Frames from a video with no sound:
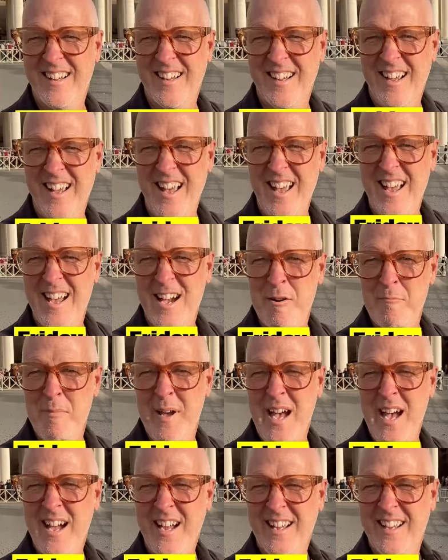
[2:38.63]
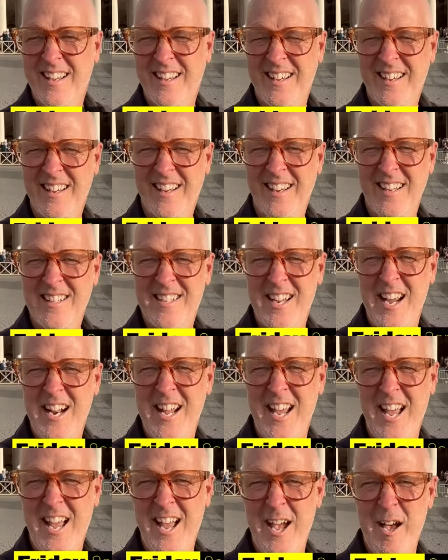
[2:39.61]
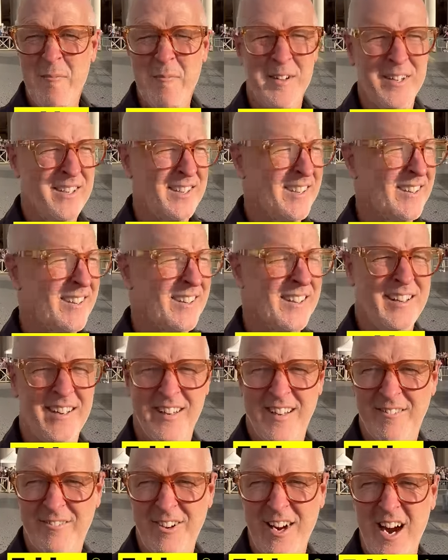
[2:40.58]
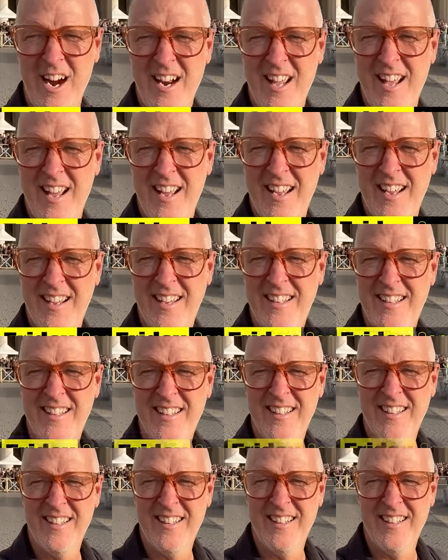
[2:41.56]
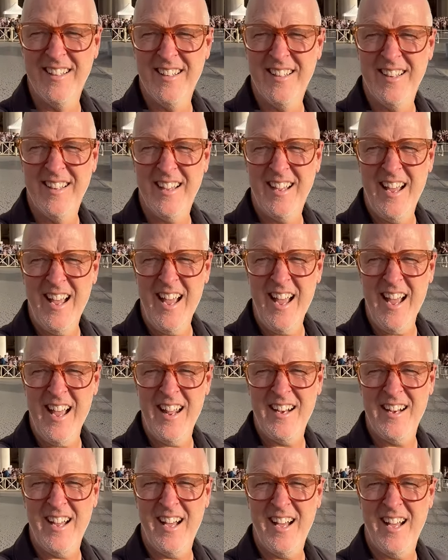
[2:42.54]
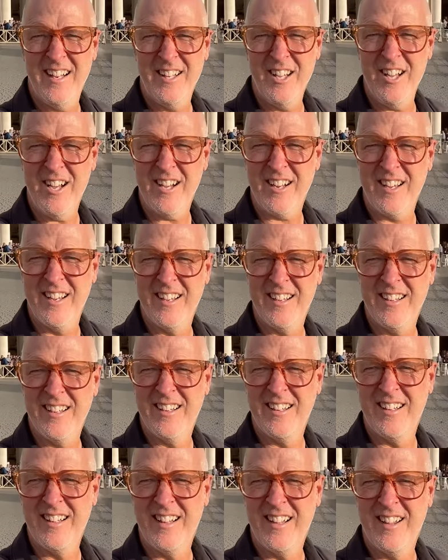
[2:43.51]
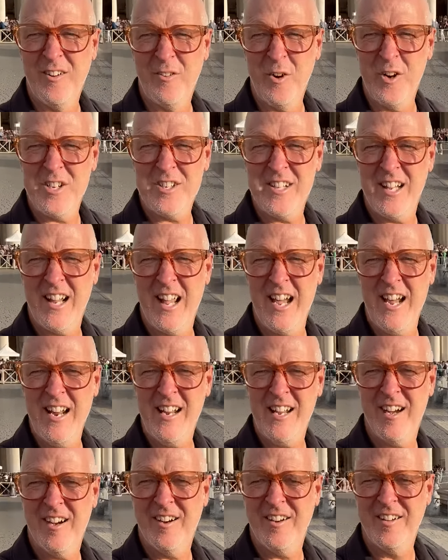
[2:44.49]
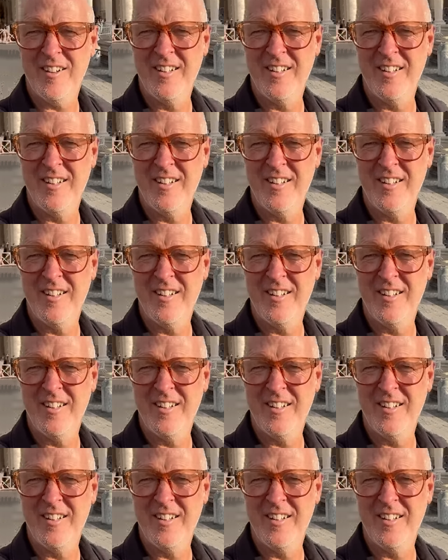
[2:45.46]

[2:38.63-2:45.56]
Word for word: Hey, I'm back. It's 8 a.m. Friday. And uh, look, where's the line go?